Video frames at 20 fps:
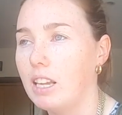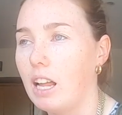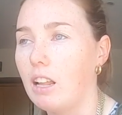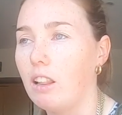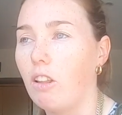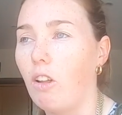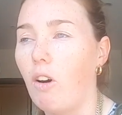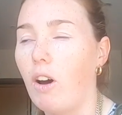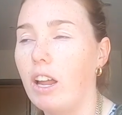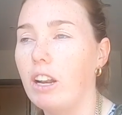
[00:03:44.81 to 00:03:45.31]

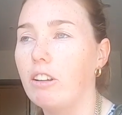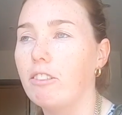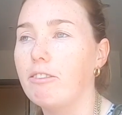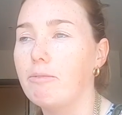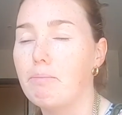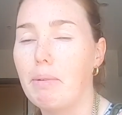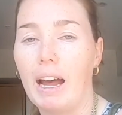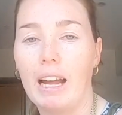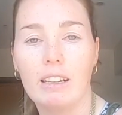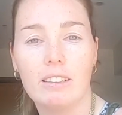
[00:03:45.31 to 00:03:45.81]
line
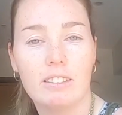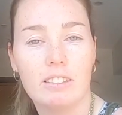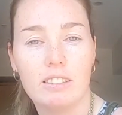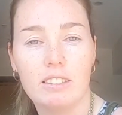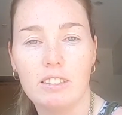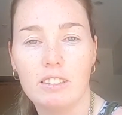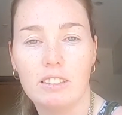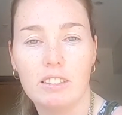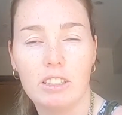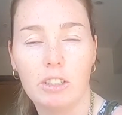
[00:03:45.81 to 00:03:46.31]
of bats
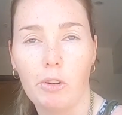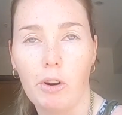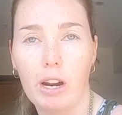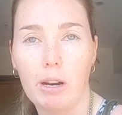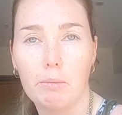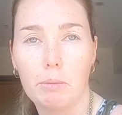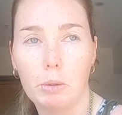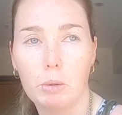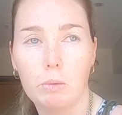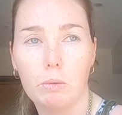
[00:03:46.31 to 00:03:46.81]
is incredible.